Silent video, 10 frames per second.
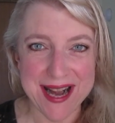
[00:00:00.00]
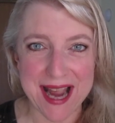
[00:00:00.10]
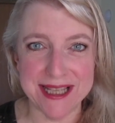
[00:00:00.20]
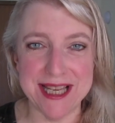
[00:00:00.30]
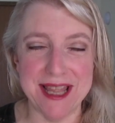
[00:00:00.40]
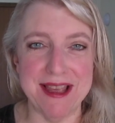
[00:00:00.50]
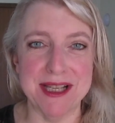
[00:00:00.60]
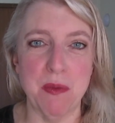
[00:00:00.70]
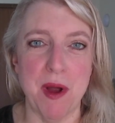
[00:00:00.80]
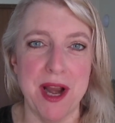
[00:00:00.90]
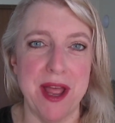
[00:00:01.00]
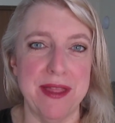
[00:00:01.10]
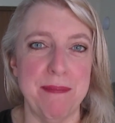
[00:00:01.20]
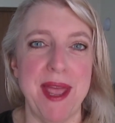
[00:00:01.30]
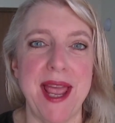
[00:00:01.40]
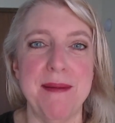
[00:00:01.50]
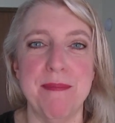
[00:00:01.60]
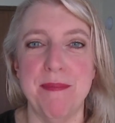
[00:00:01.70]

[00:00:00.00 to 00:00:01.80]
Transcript: next to this one on the pa